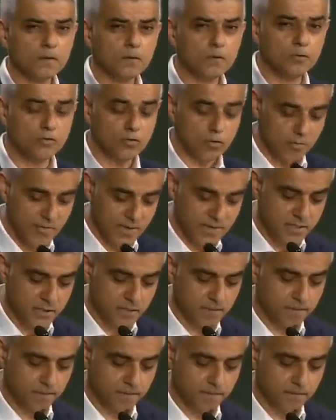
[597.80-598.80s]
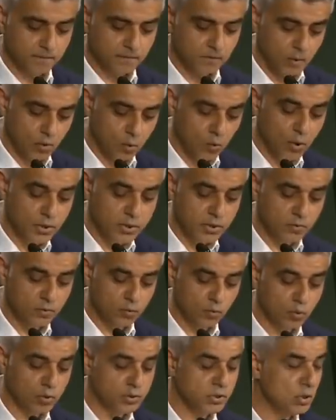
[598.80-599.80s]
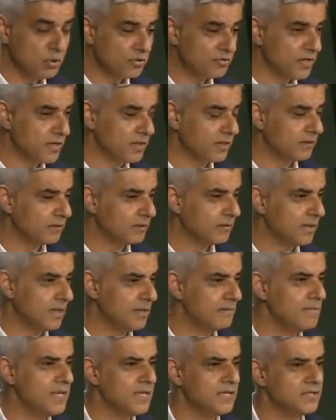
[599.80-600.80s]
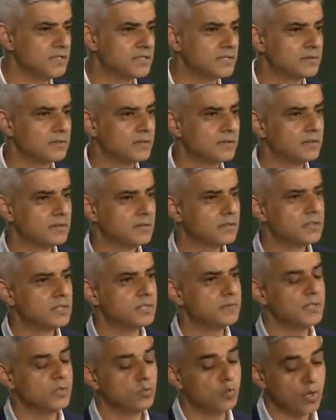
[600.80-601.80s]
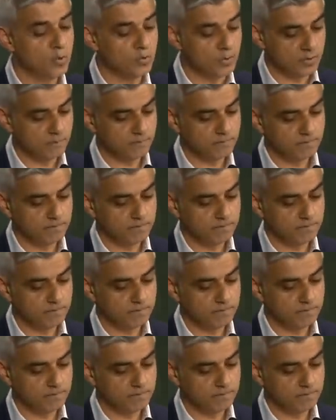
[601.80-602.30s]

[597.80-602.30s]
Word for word: or a Remainer, or what, what you think it means to be woke.